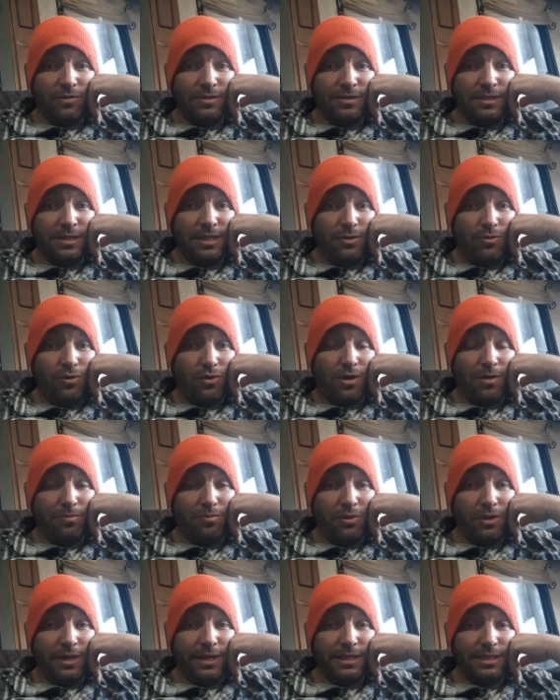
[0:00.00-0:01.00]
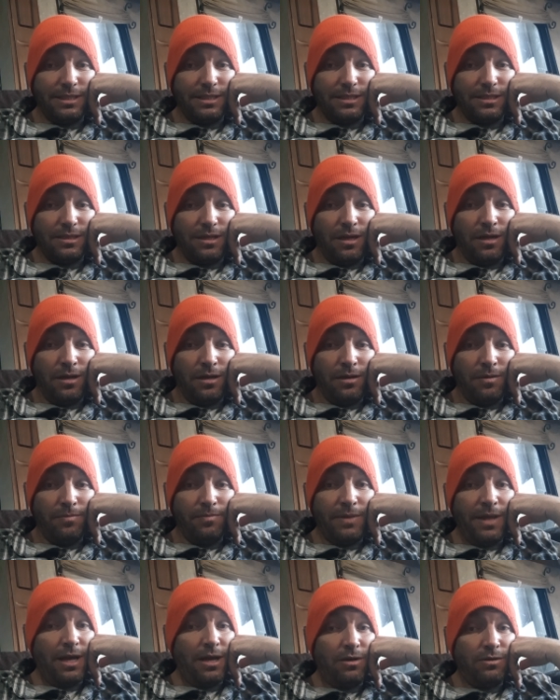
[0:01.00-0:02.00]
zero complaints.
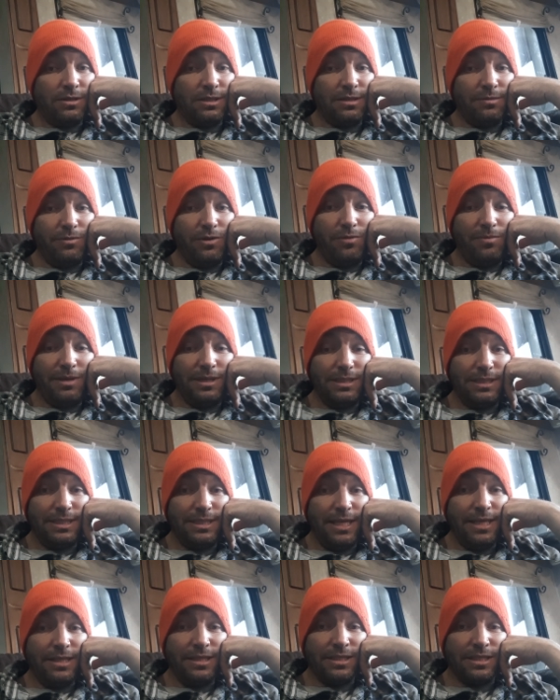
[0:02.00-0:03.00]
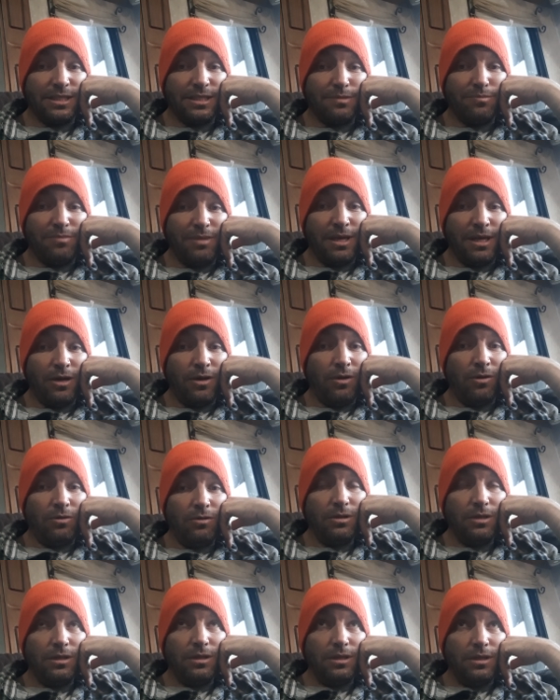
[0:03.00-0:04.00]
Now, some of you might say the smell.
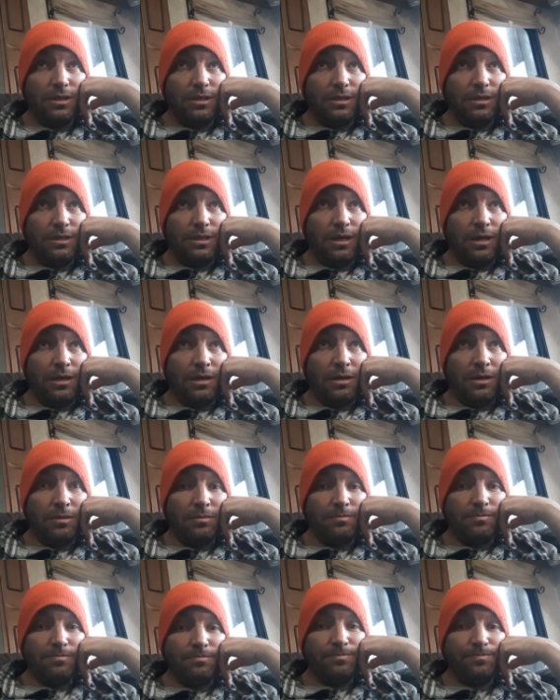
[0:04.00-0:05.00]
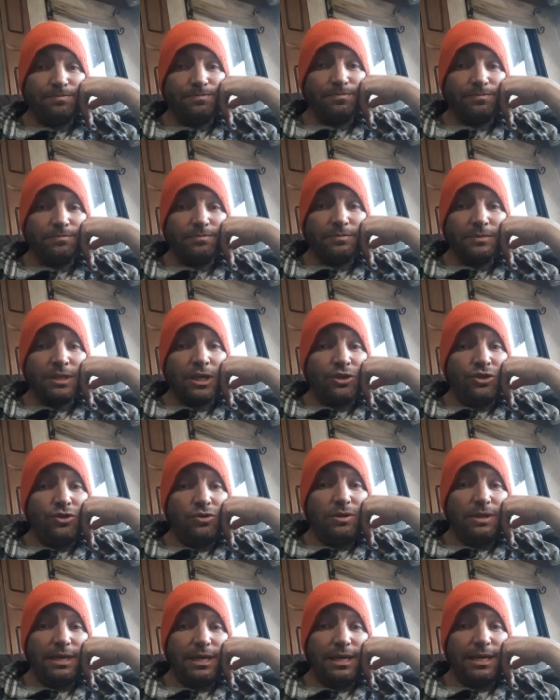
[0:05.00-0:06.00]

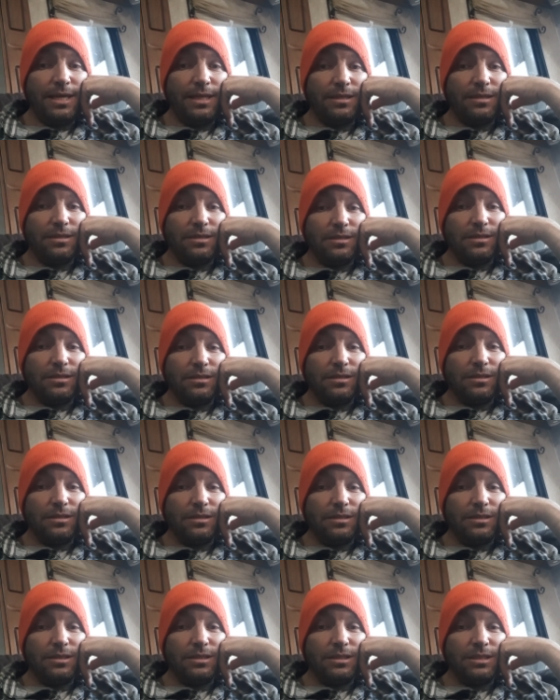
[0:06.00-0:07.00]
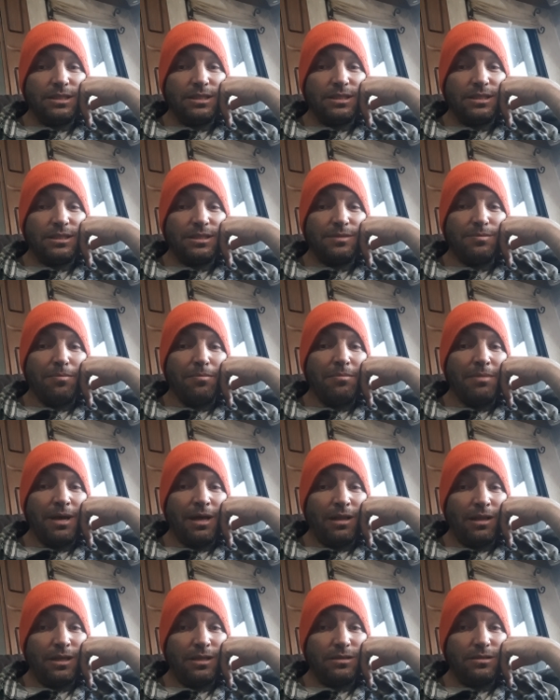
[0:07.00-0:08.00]
You can't
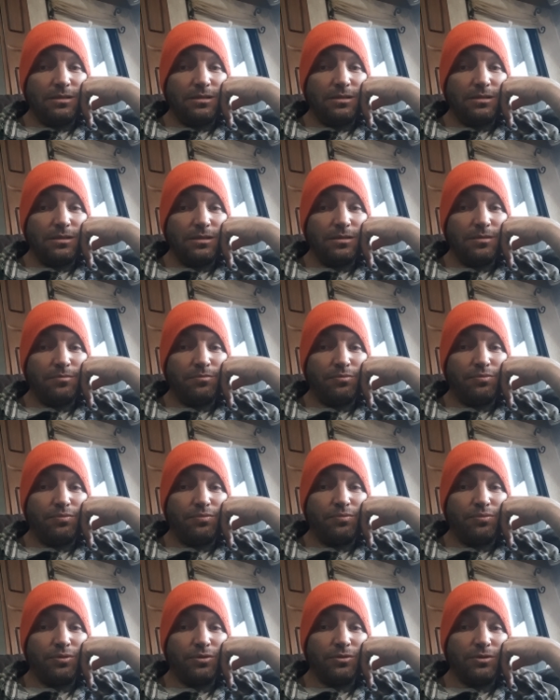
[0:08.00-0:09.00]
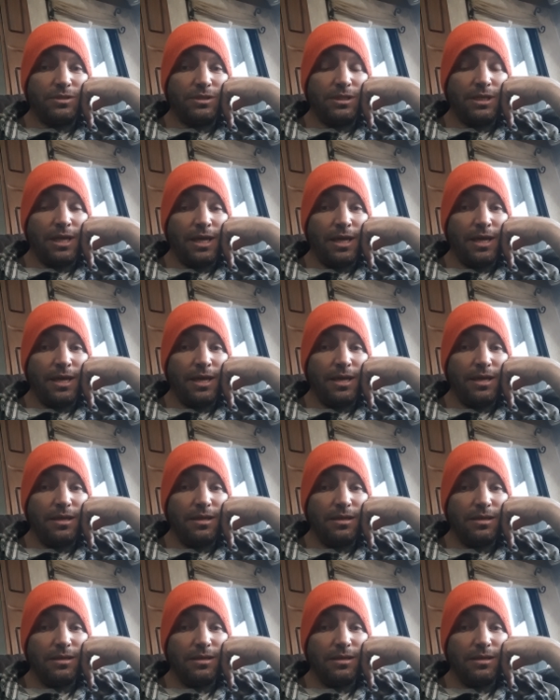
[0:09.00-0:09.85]
smell it per se